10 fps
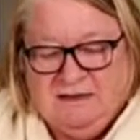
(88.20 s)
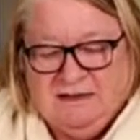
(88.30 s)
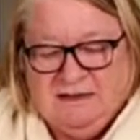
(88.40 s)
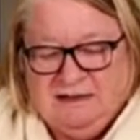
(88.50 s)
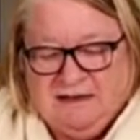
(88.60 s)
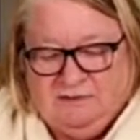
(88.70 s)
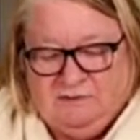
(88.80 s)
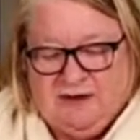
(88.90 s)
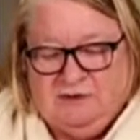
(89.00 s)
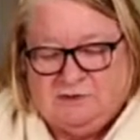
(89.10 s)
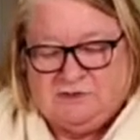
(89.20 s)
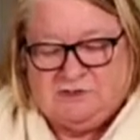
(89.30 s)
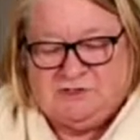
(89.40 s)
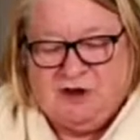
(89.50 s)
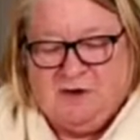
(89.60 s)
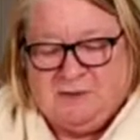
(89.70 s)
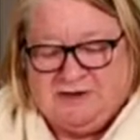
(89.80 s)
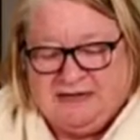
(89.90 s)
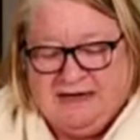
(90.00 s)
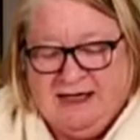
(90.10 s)
and I thought they look so
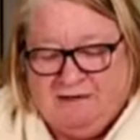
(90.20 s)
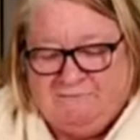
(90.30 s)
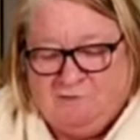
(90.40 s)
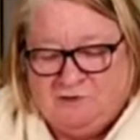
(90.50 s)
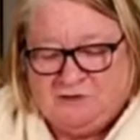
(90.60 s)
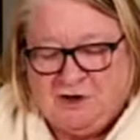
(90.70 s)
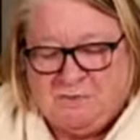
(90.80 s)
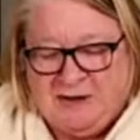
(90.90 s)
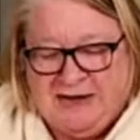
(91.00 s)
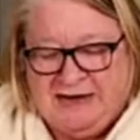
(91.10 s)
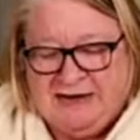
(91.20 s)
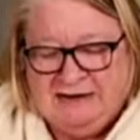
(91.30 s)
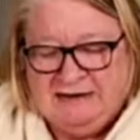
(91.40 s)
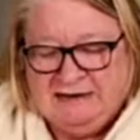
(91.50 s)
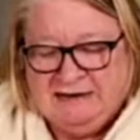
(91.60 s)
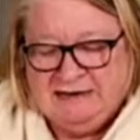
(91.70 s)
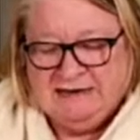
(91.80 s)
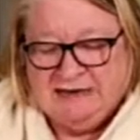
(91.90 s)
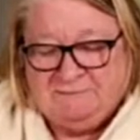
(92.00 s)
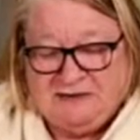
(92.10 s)
pretty. Now, I've been
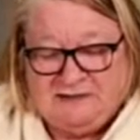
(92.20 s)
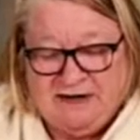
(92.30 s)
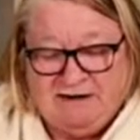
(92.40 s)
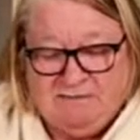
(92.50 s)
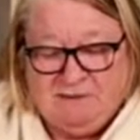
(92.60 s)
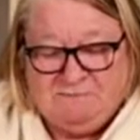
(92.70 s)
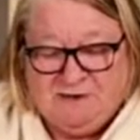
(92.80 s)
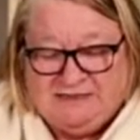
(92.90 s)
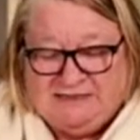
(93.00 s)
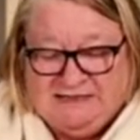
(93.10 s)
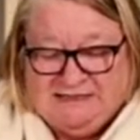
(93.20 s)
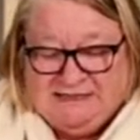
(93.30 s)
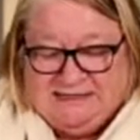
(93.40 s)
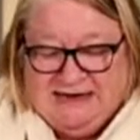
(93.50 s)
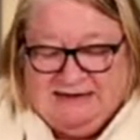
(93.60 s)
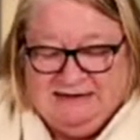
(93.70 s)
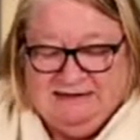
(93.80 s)
terribly busy today.